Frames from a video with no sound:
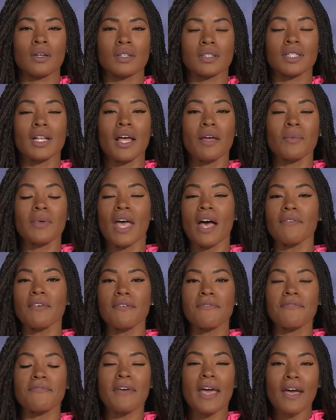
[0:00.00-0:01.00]
Tonight, we have
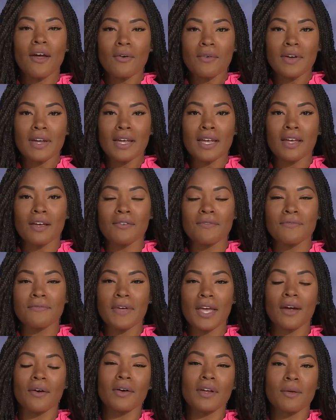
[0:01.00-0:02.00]
a very,
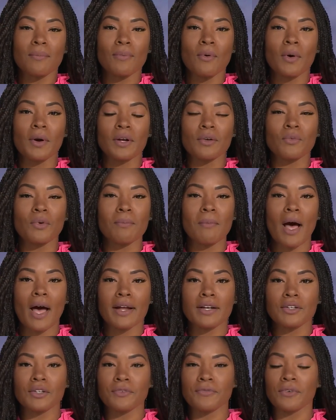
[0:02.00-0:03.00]
very important
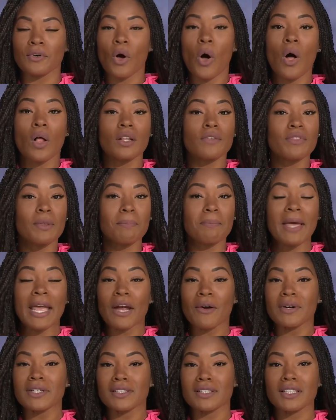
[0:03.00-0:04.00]
reminder for all of the
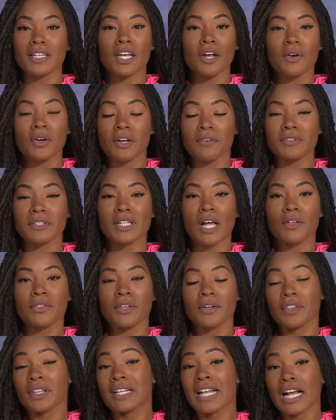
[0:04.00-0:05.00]
parents and caregivers out
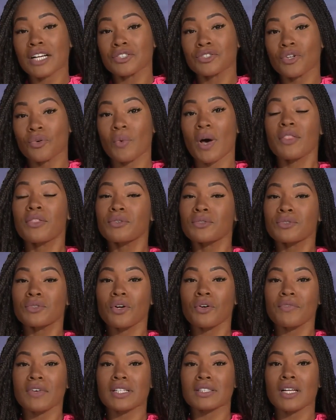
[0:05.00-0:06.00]
there, the National Weather
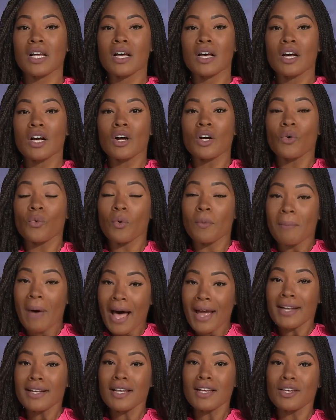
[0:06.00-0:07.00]
Service,
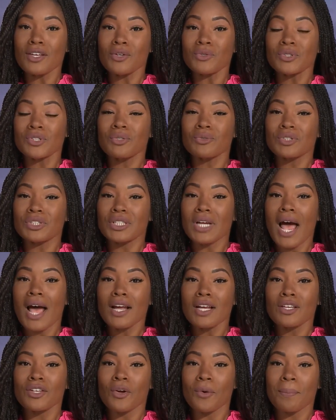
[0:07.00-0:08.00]
reminding you to
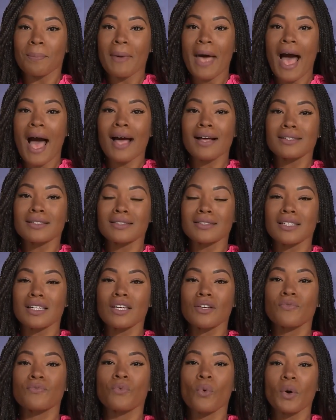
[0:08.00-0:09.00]
check your back
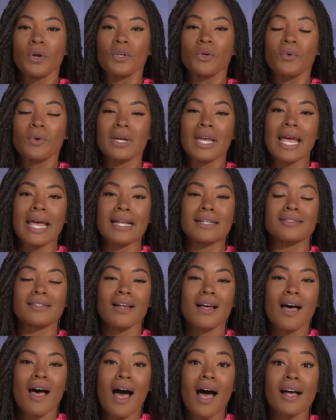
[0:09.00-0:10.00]
seat for your
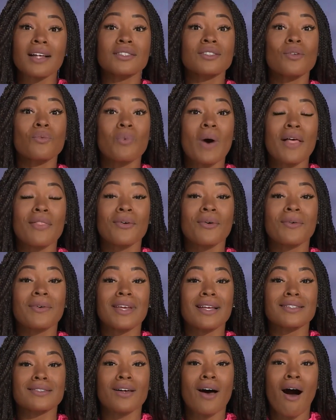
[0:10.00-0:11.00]
kids as the weather
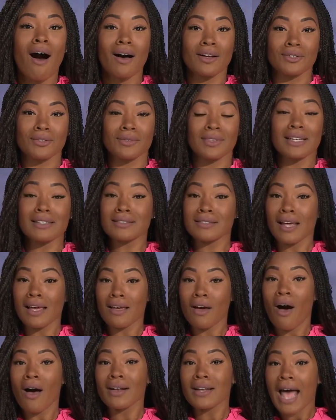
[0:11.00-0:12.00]
gets hotter. They
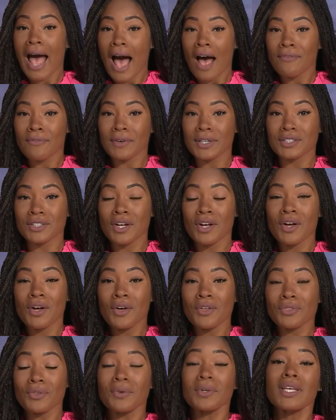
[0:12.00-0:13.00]
say on average,
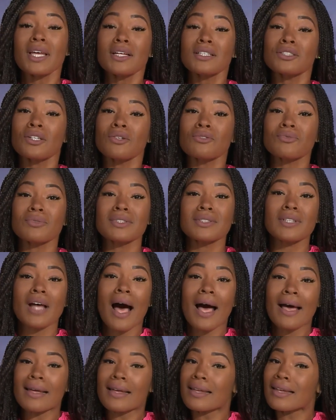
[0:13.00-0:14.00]
38 children
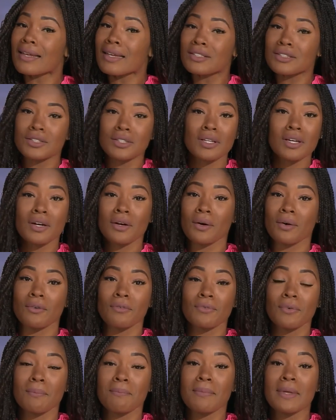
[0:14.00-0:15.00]
die each year
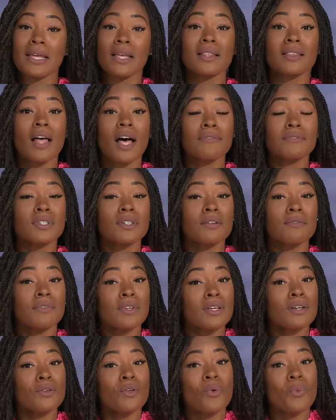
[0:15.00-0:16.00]
from being left in a
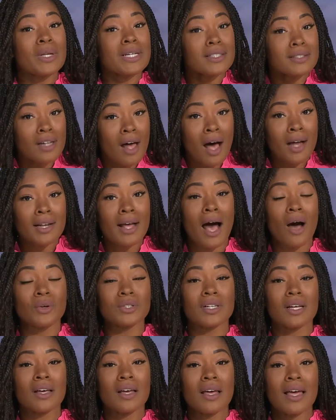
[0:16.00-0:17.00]
vehicle when it's hot
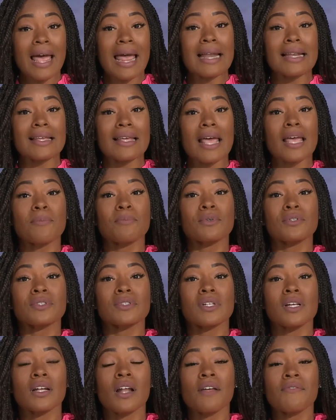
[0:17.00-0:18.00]
out.
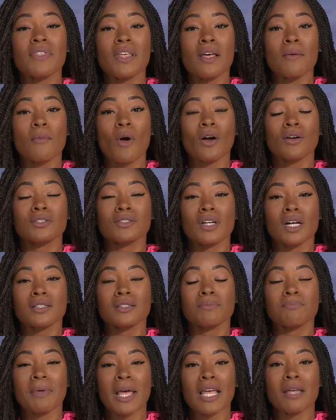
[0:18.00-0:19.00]
88% of them are
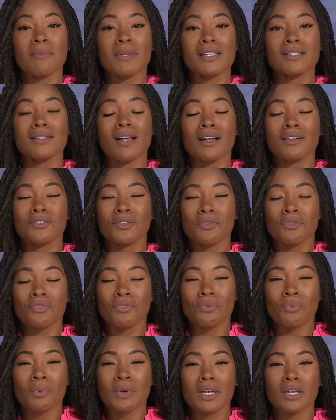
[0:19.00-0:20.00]
just babies under
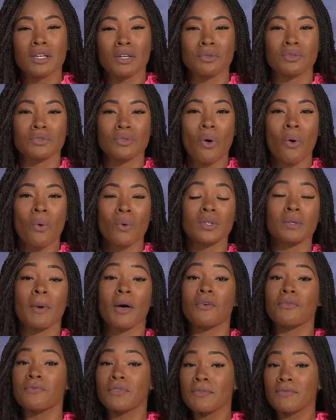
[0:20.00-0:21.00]
three years old.
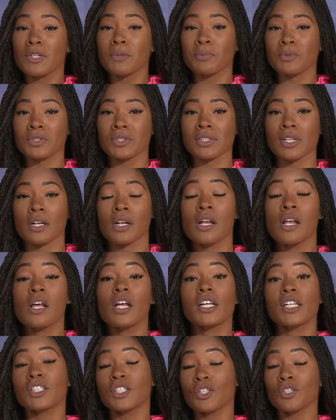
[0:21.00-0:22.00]
About 50%,
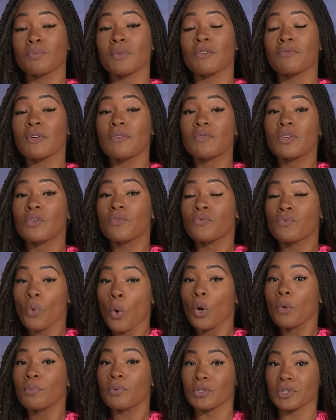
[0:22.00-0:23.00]
excuse me,
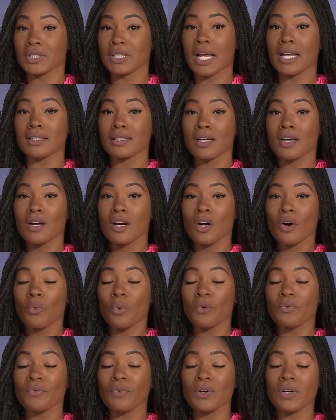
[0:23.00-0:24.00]
54%
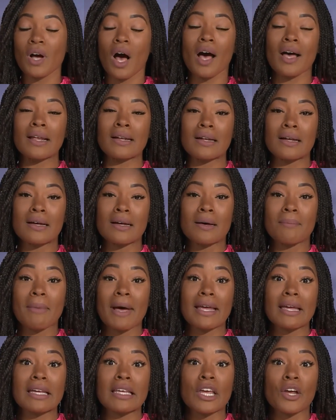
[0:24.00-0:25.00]
were forgotten
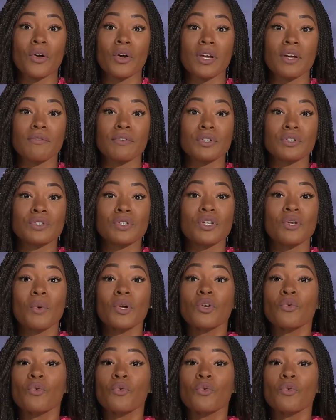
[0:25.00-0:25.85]
by a caregiver. So you want to